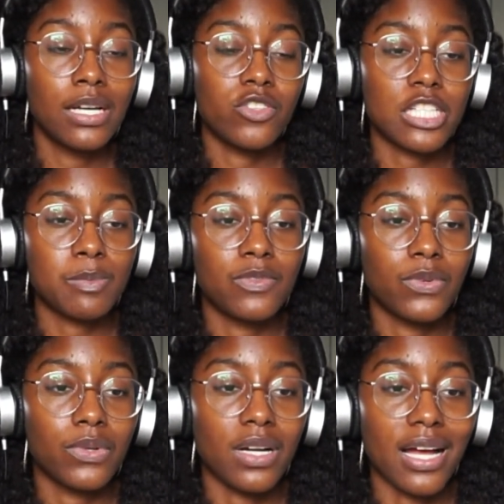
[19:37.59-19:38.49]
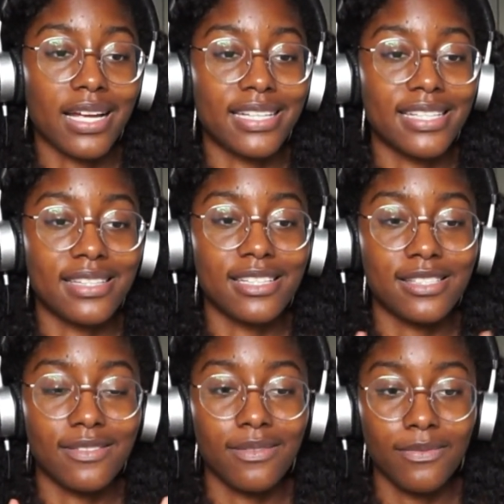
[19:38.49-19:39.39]
Just before I end
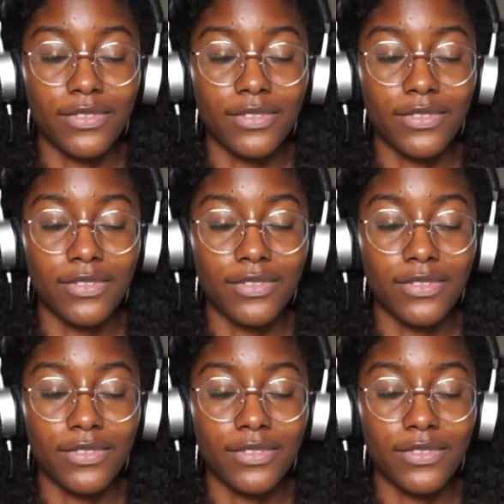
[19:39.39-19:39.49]
this